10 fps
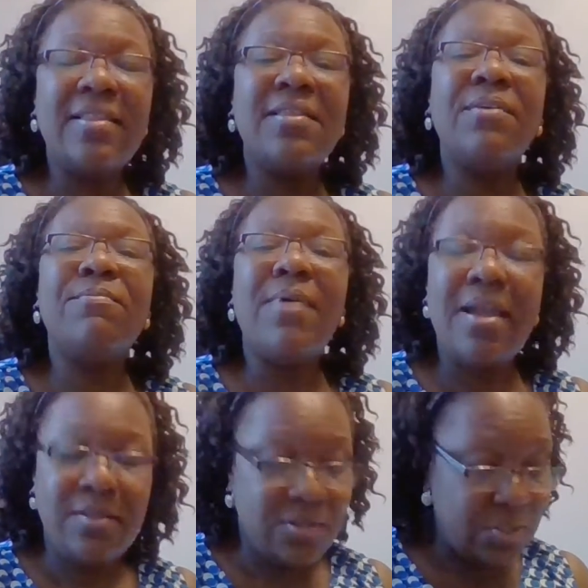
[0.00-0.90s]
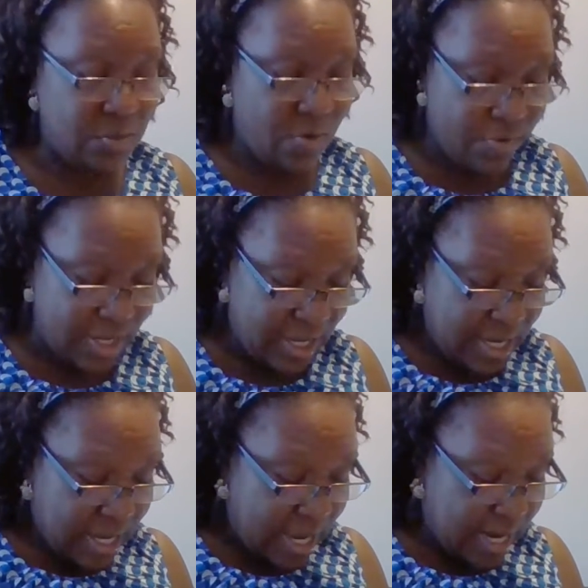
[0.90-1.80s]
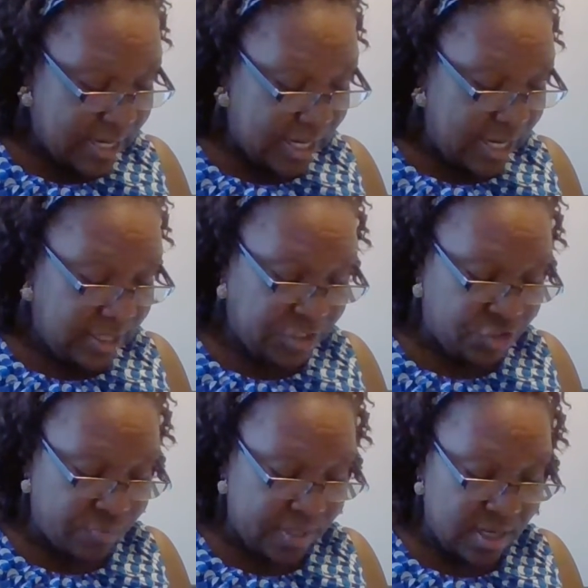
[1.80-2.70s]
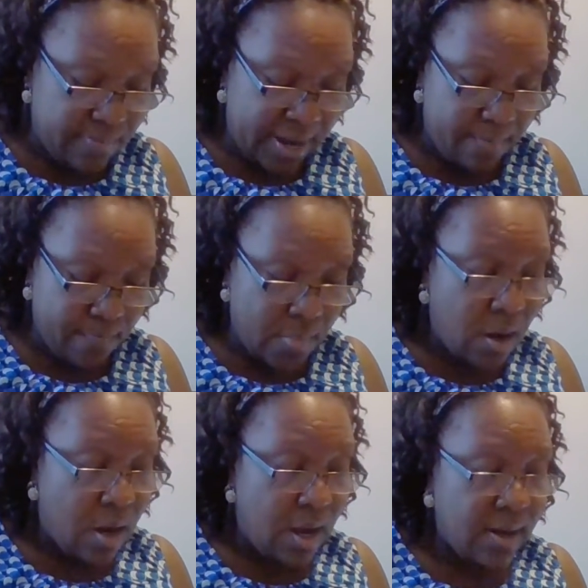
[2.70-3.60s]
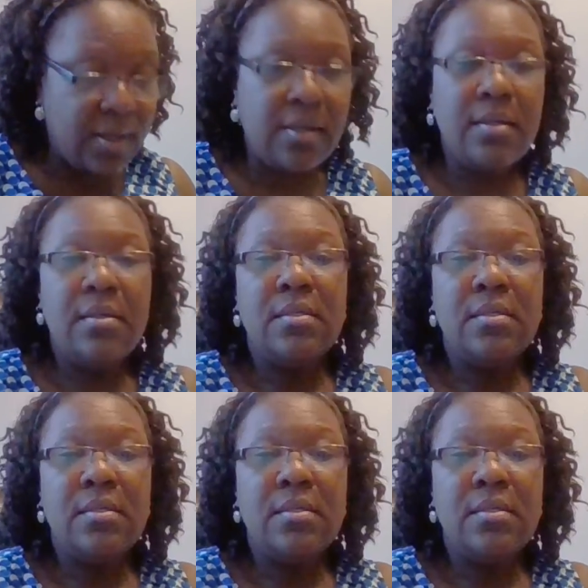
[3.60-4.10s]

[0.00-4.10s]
Write the story and illustrated by Mark.